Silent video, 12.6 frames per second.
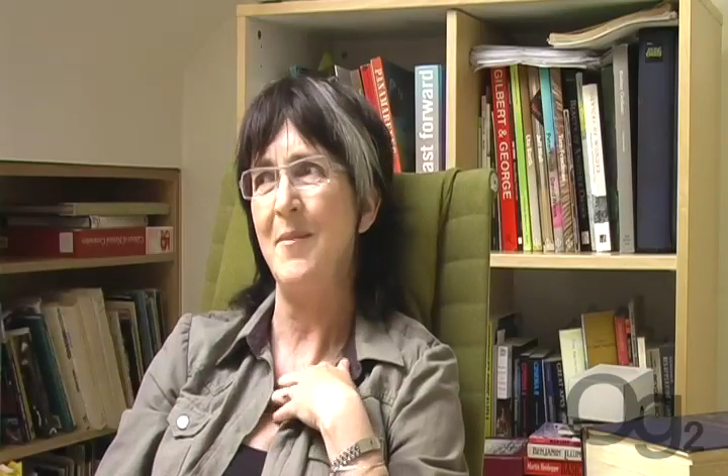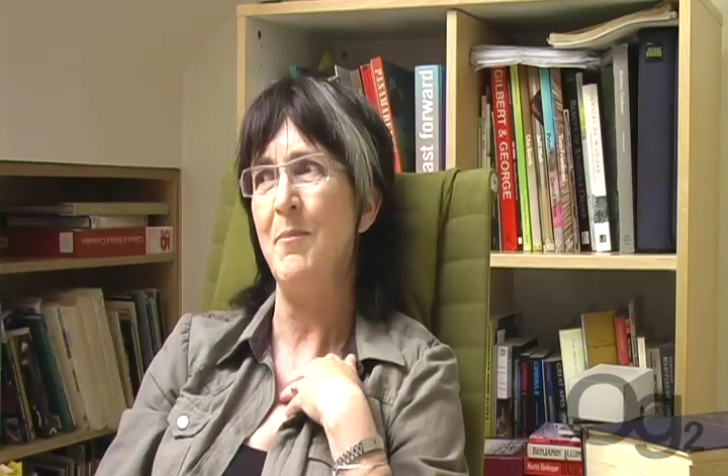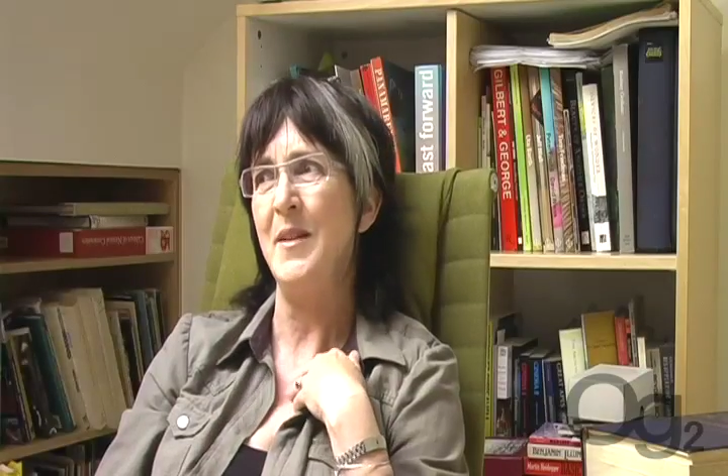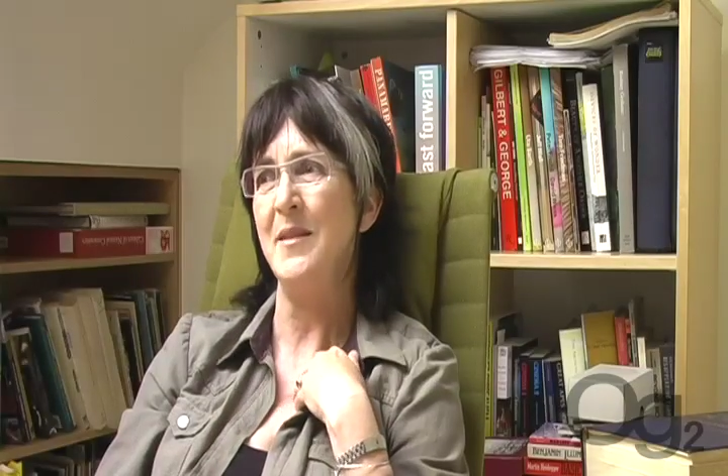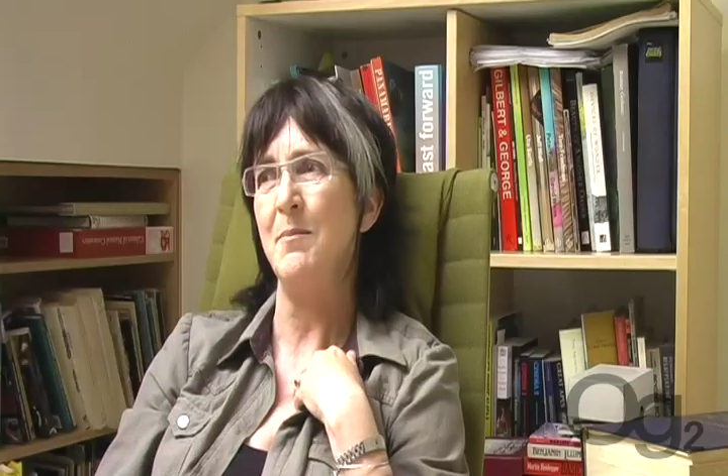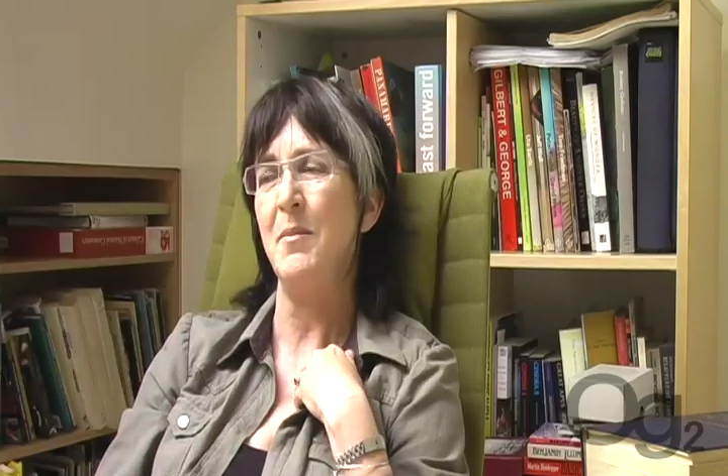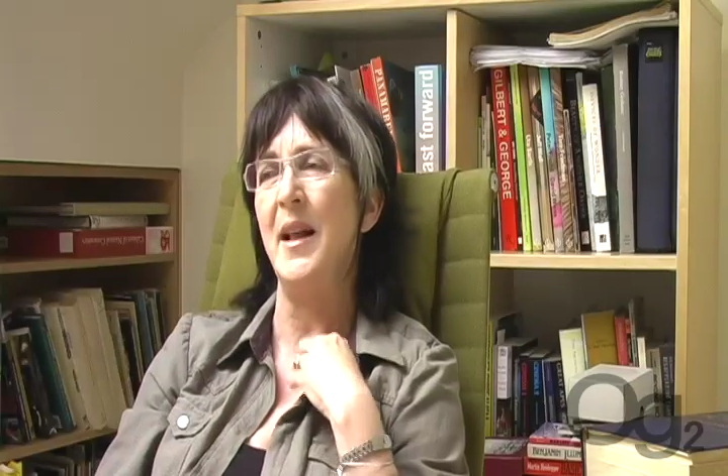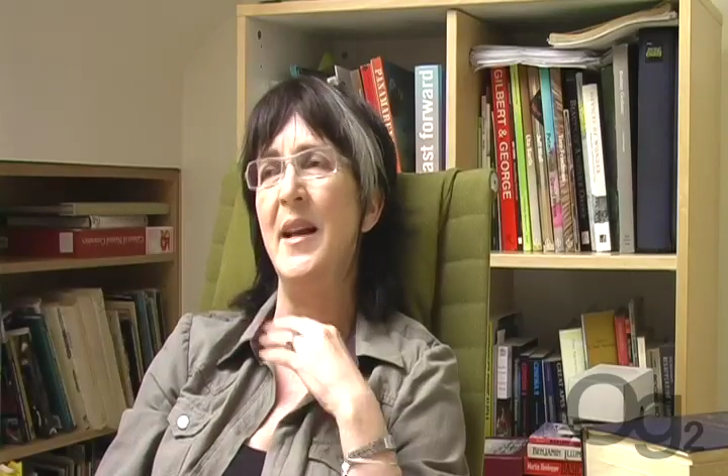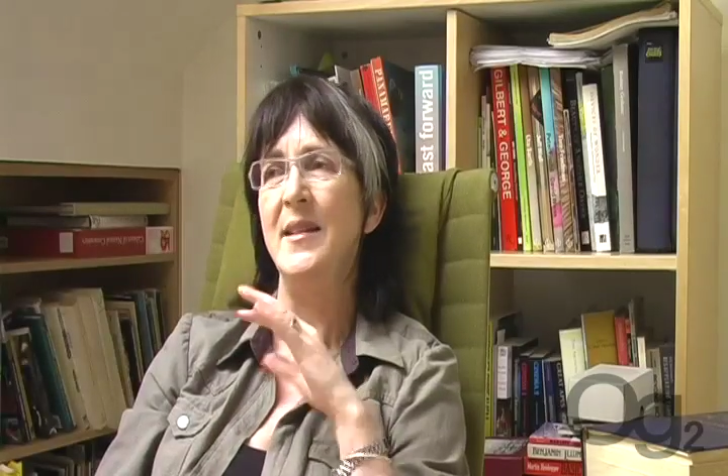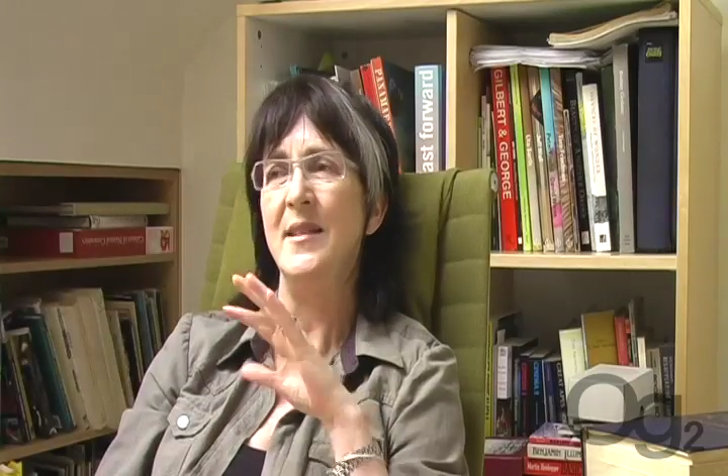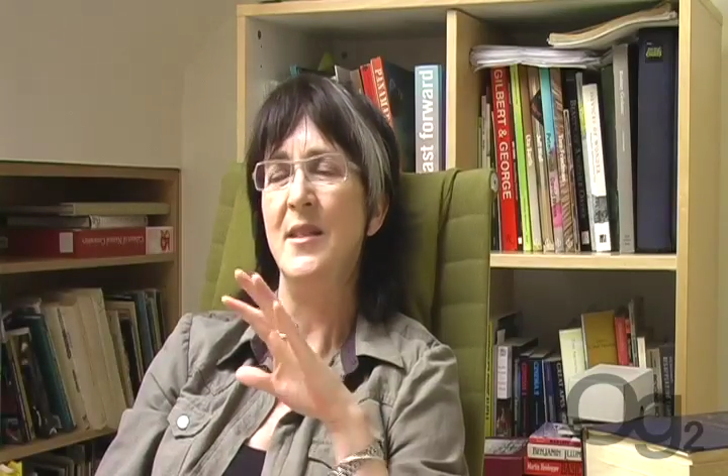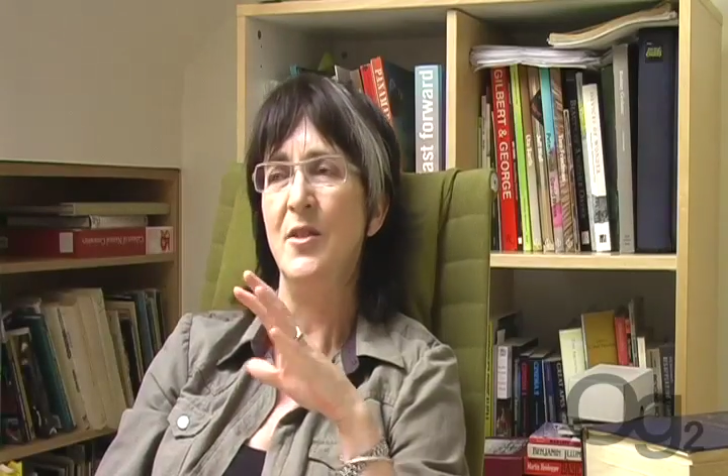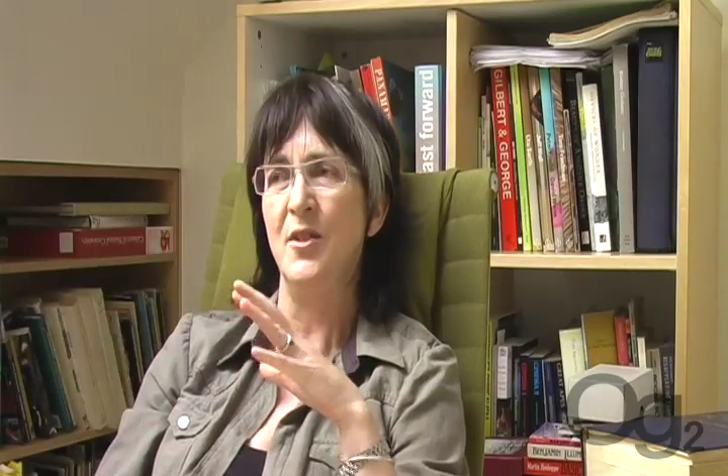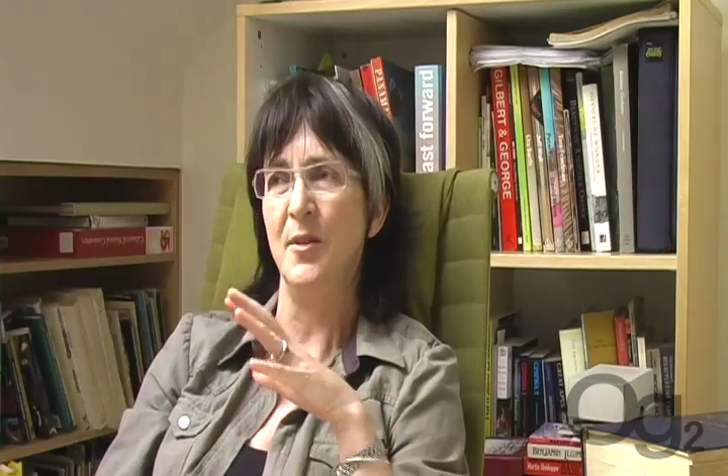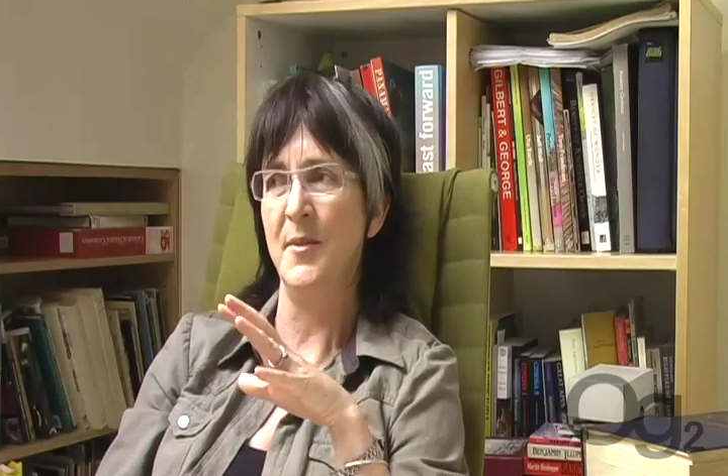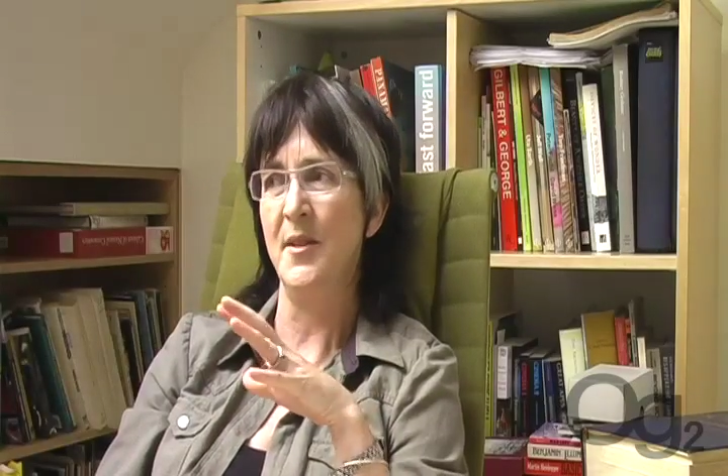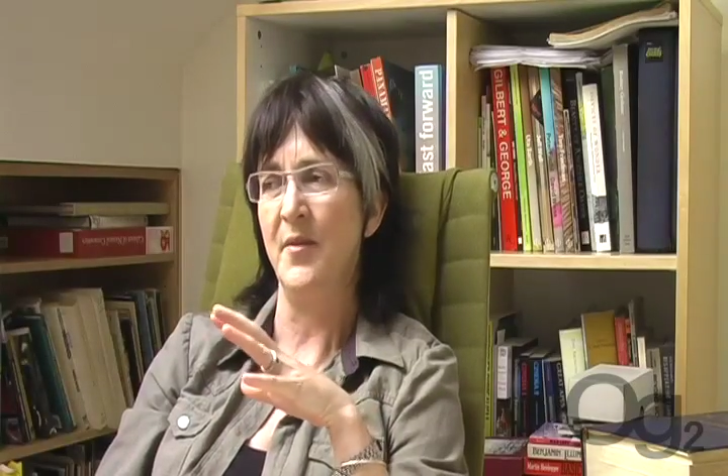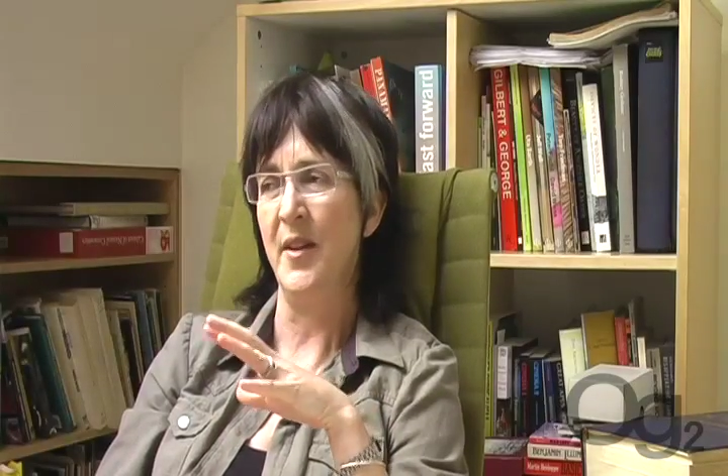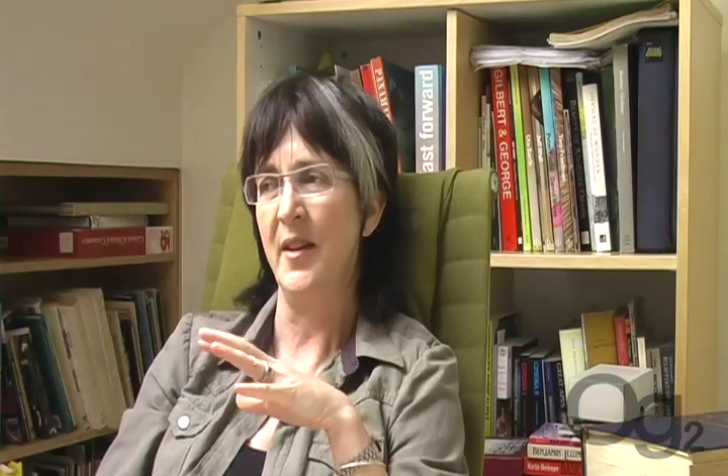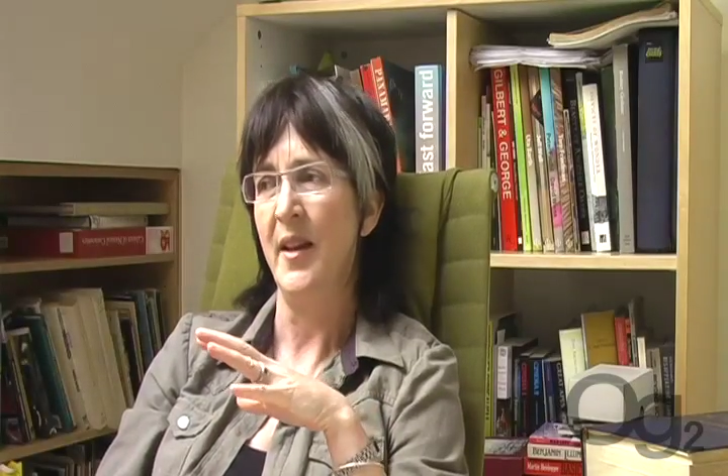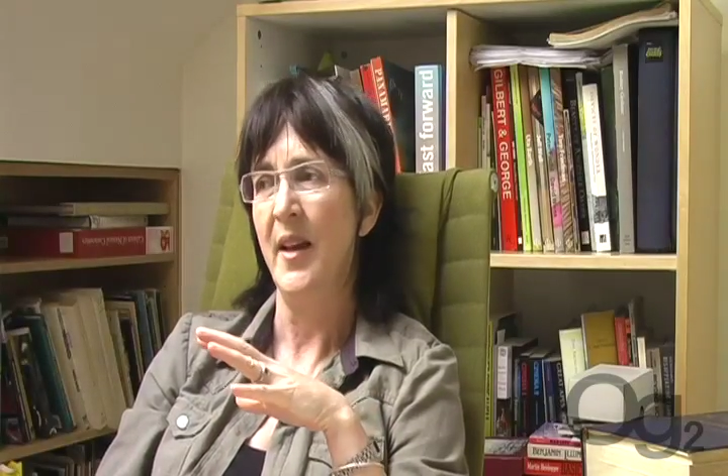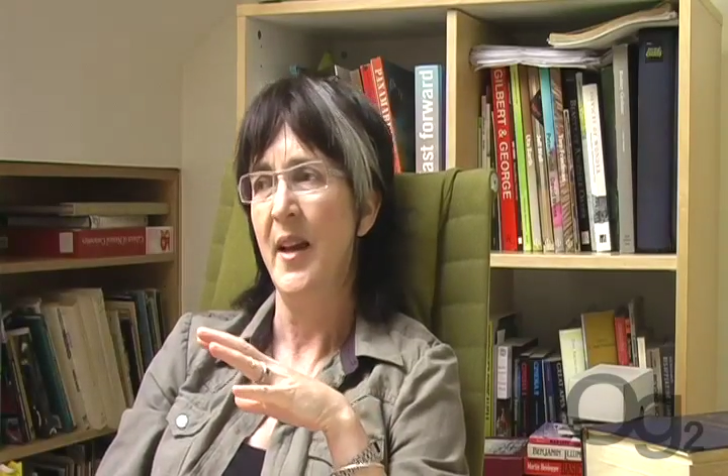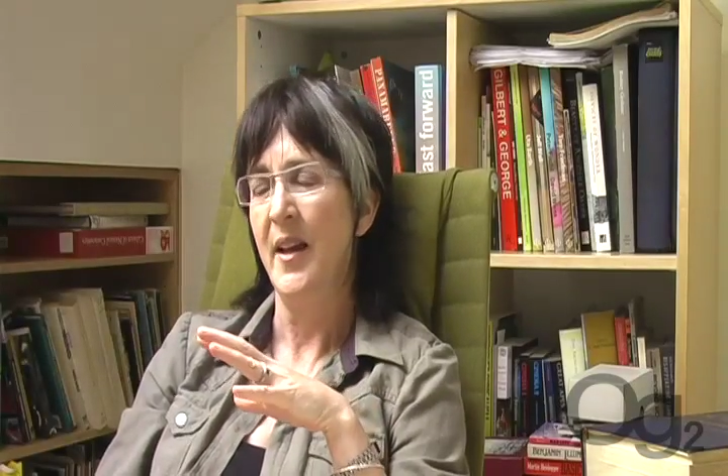misplaced in terms of a